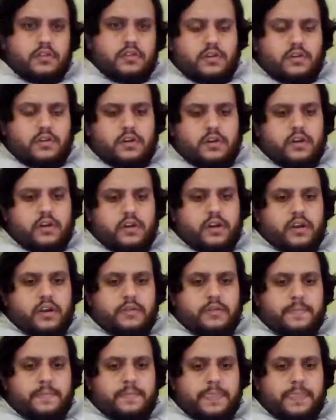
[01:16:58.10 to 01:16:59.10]
All
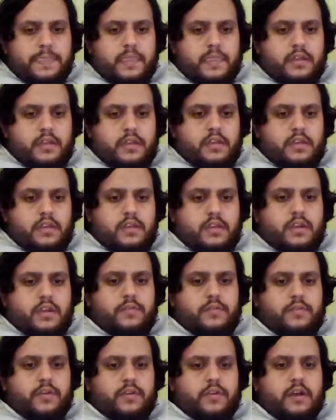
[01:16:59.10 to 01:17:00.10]
right. You know,
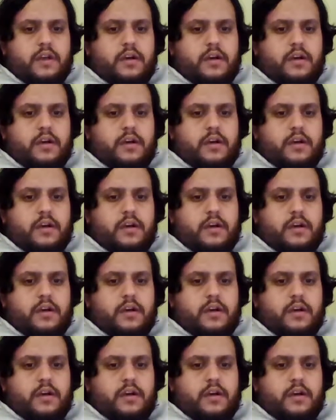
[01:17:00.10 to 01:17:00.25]
for now,